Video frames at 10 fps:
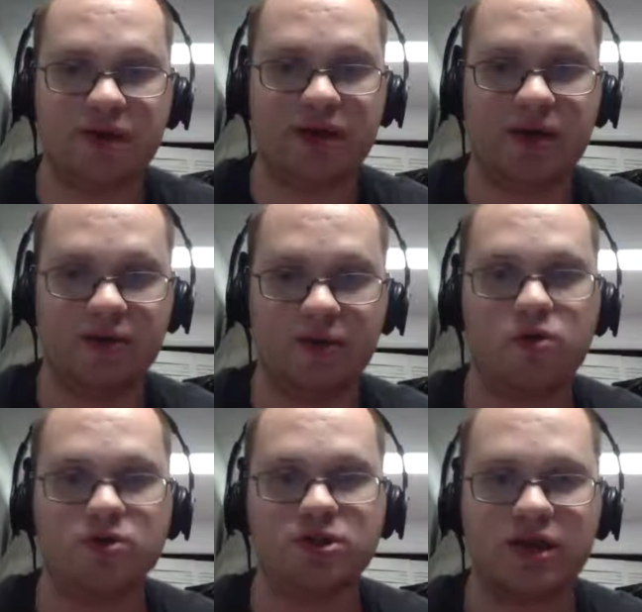We got other
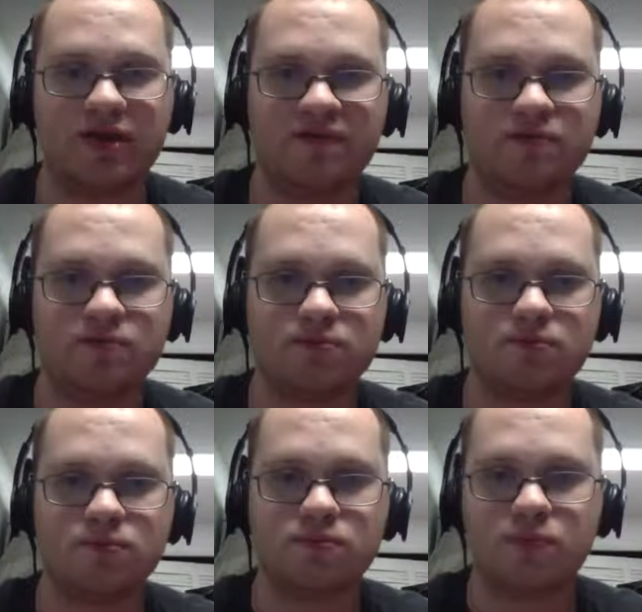cool stuff
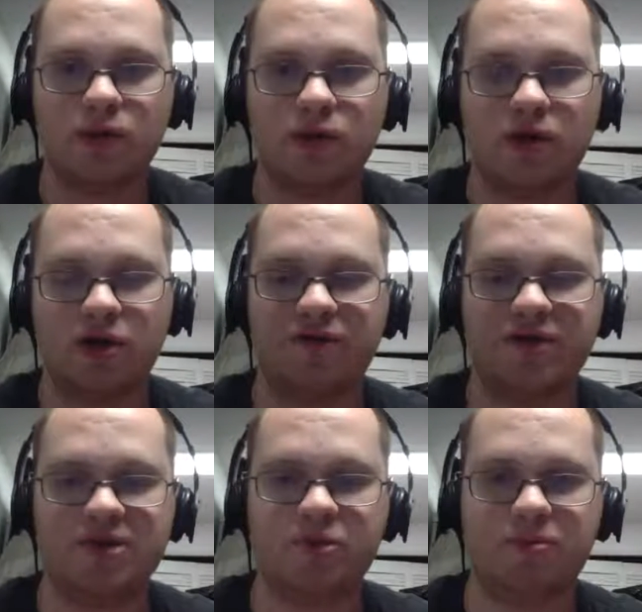on the
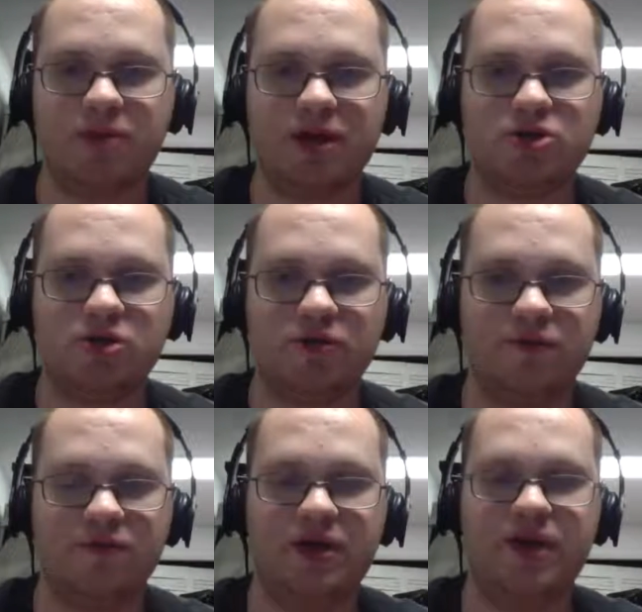Facebook page. So
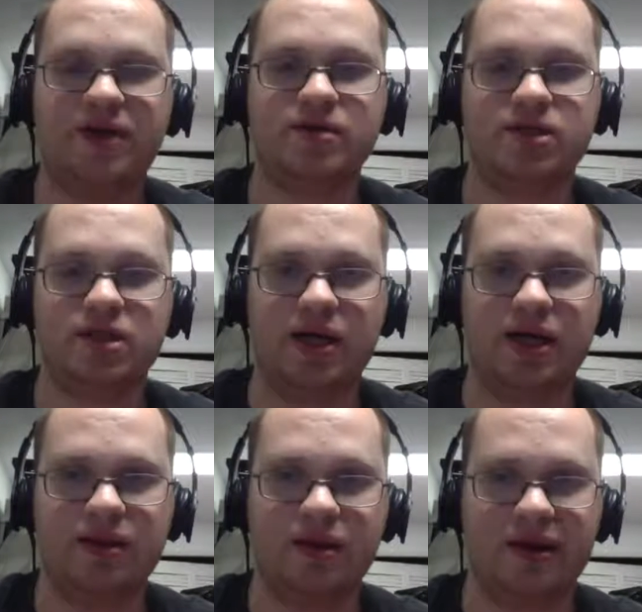feel free to give us a
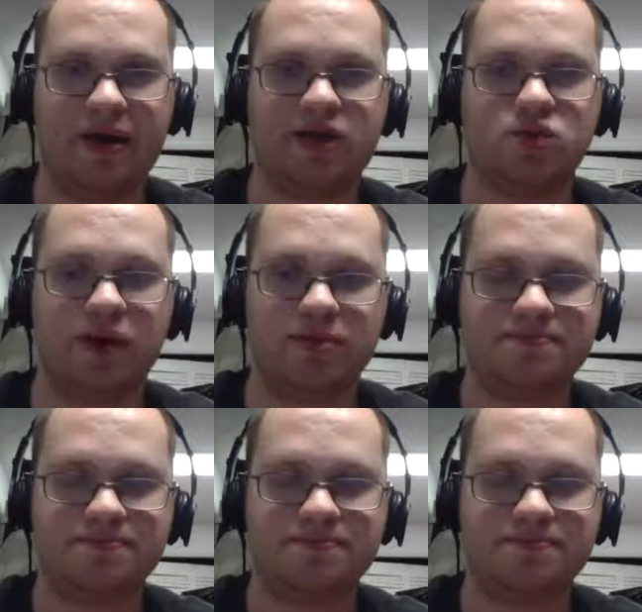like there as well.